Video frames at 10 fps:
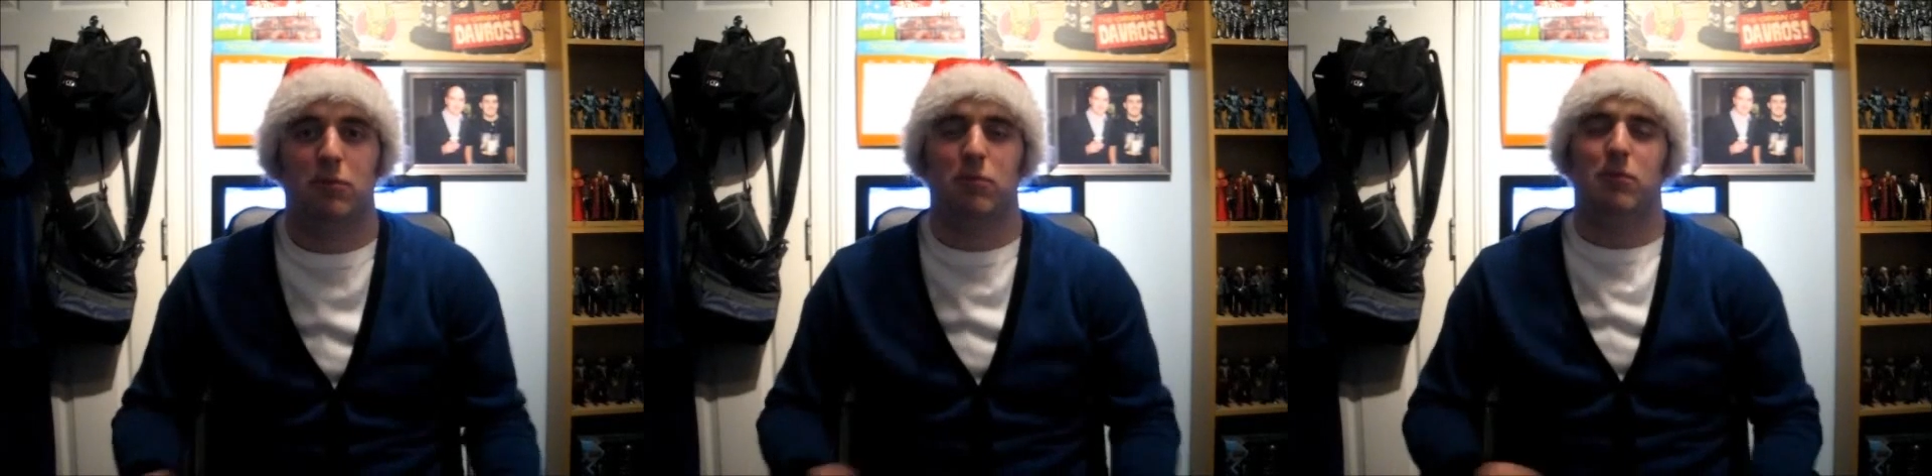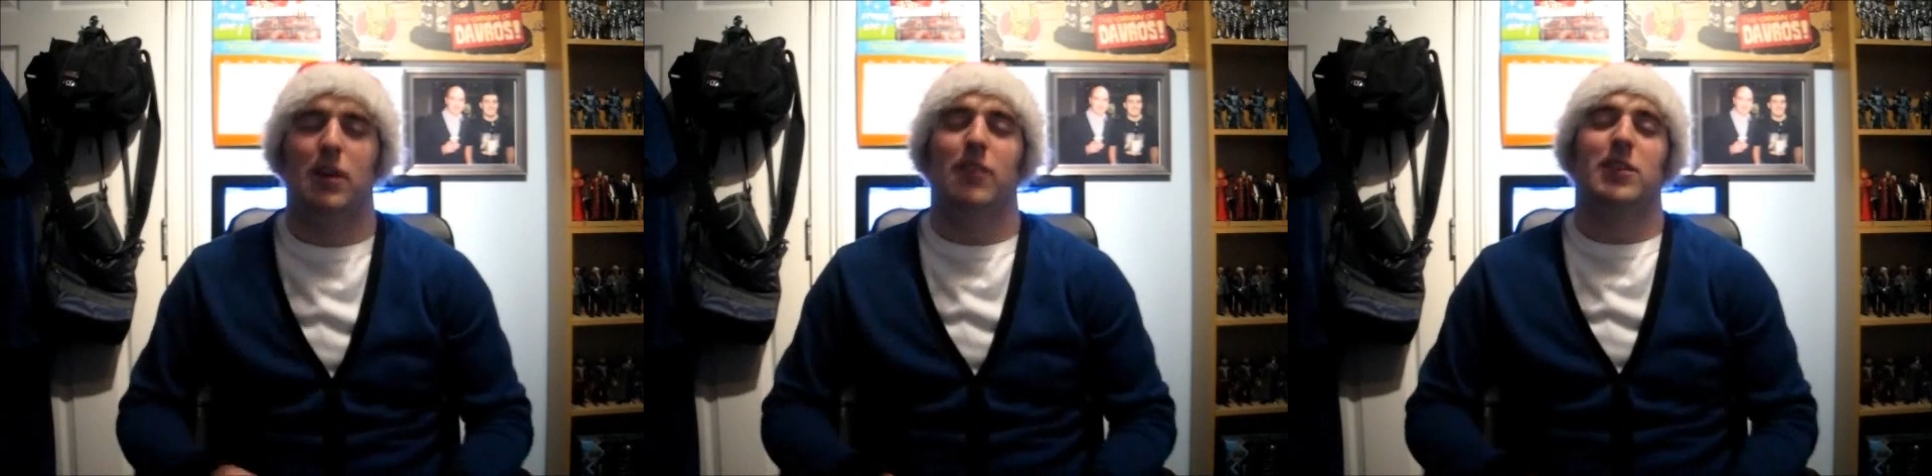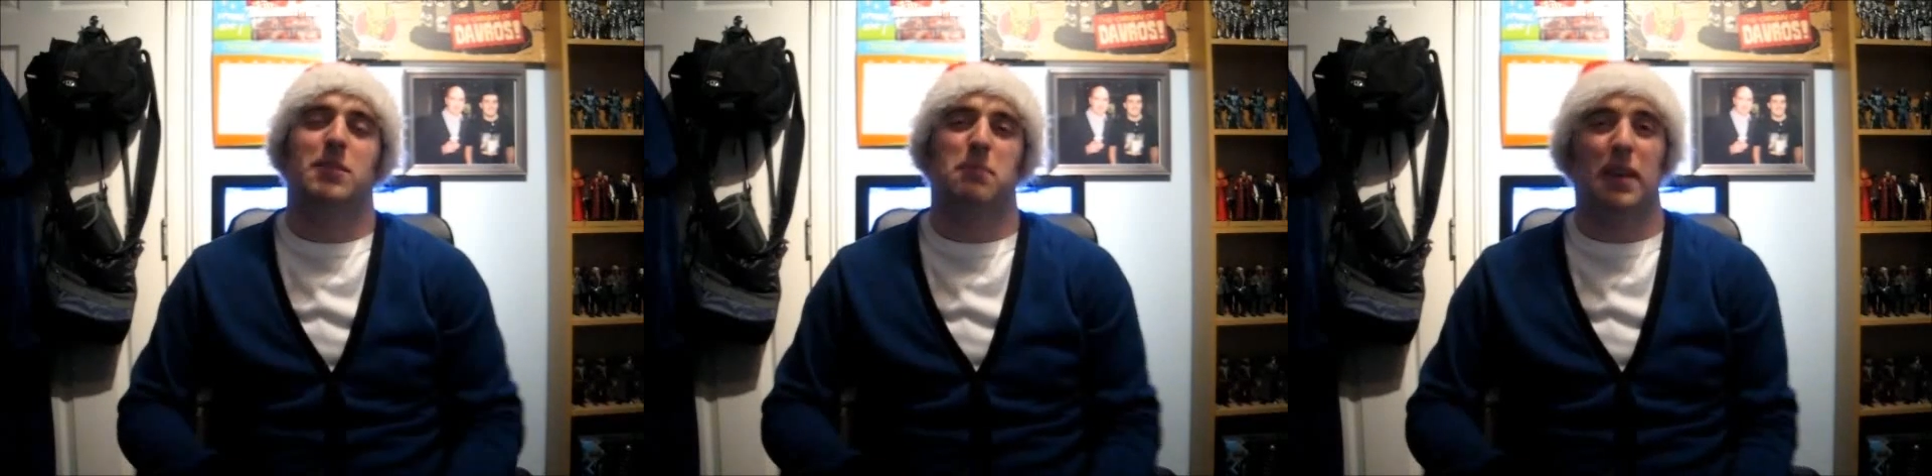Well,
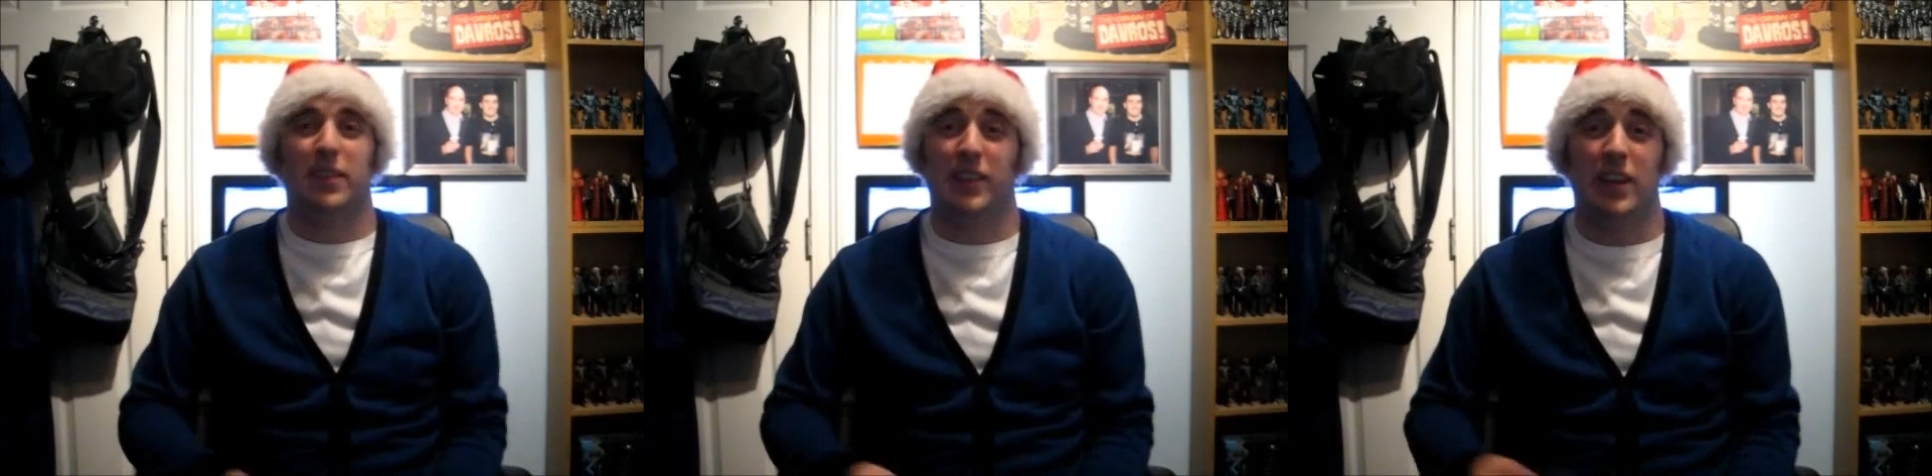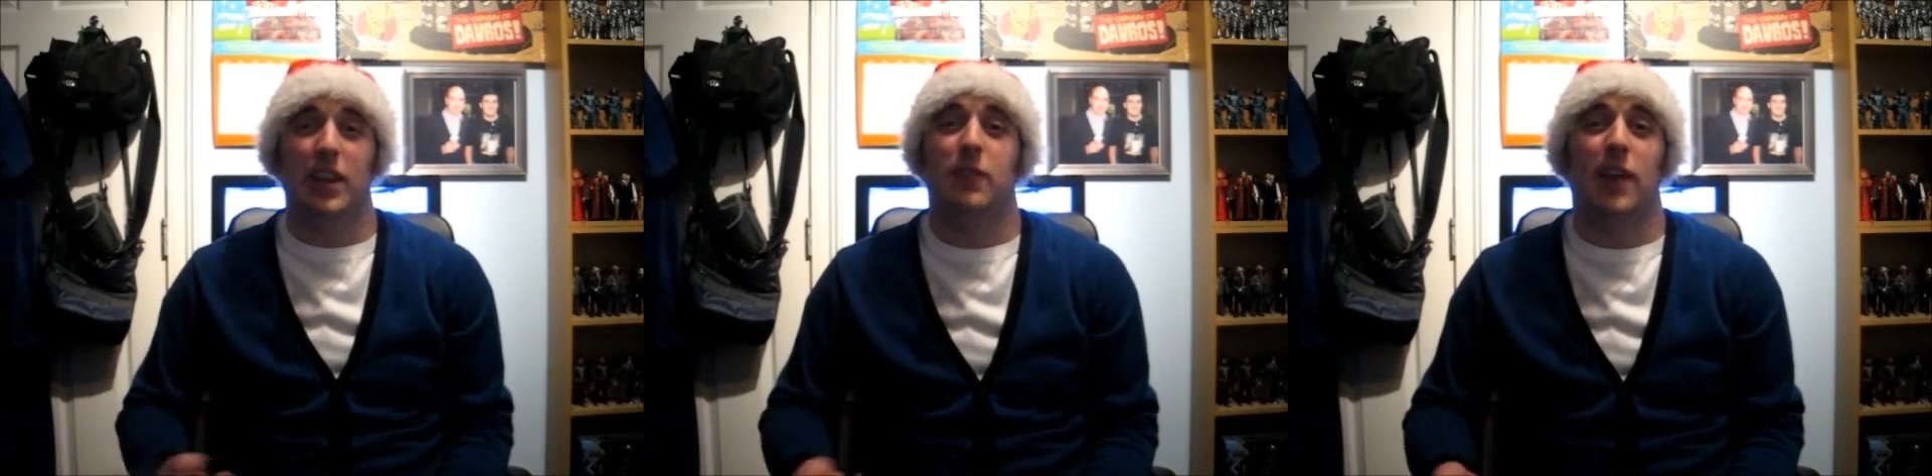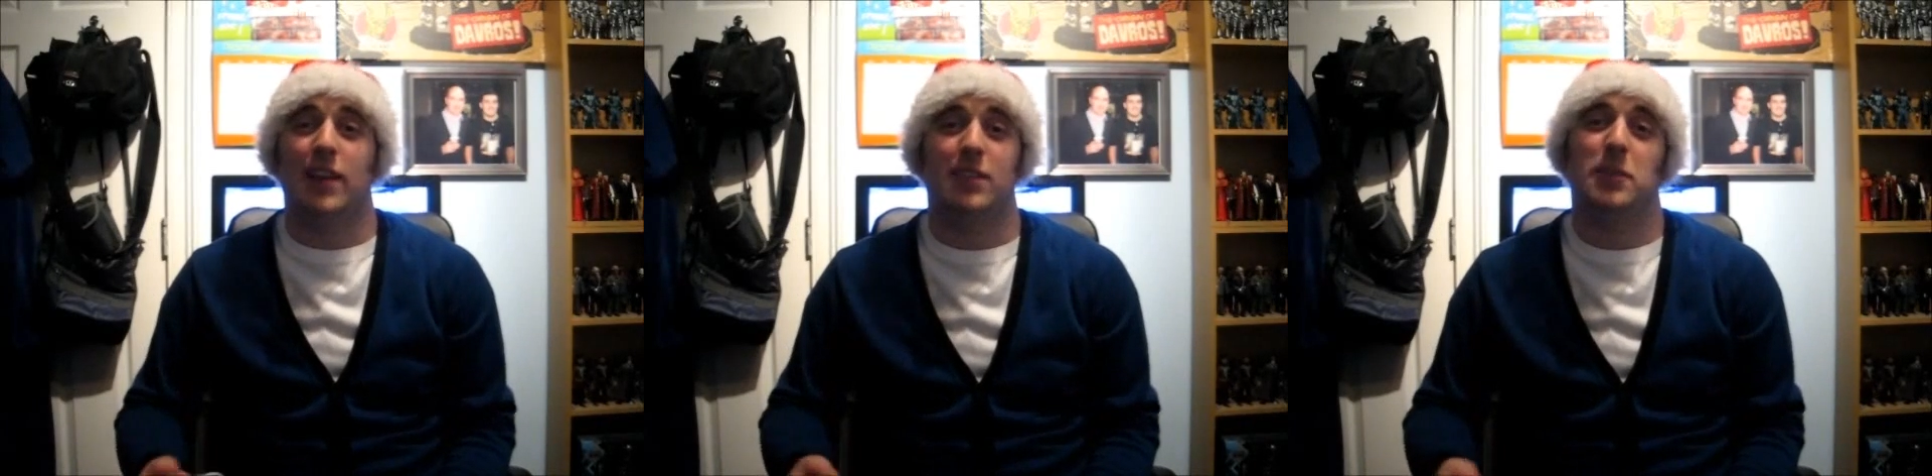it's basically another
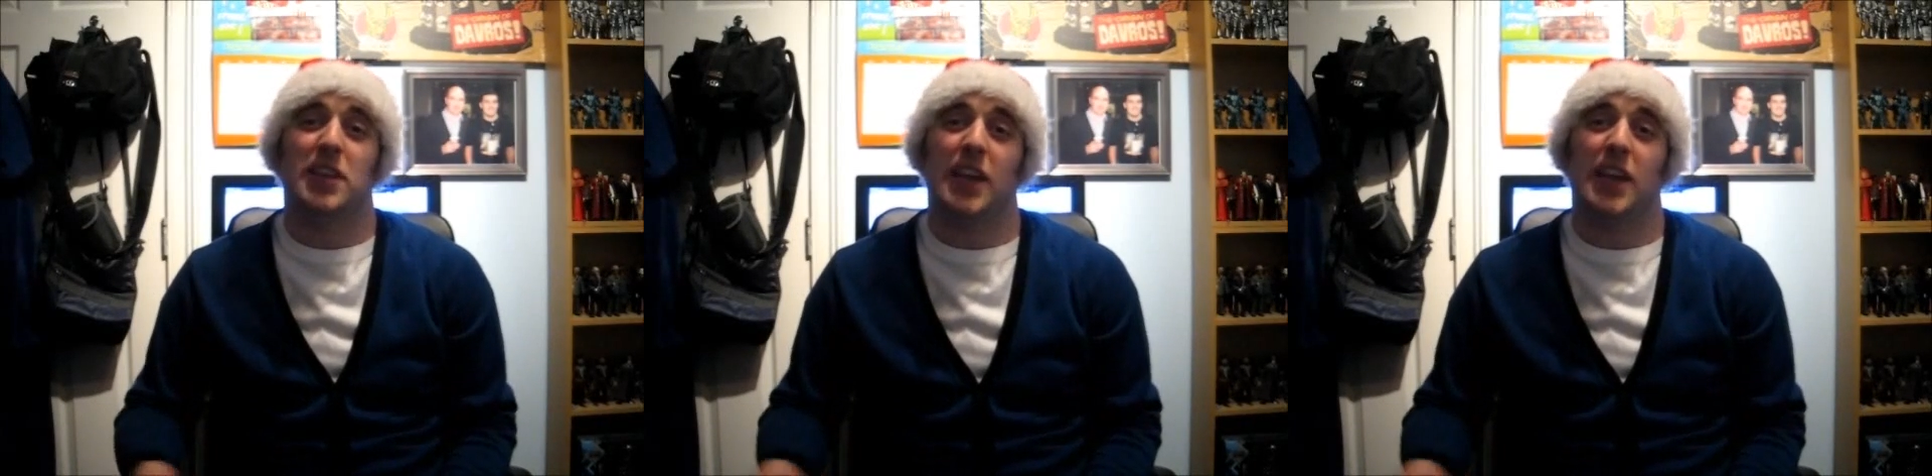activity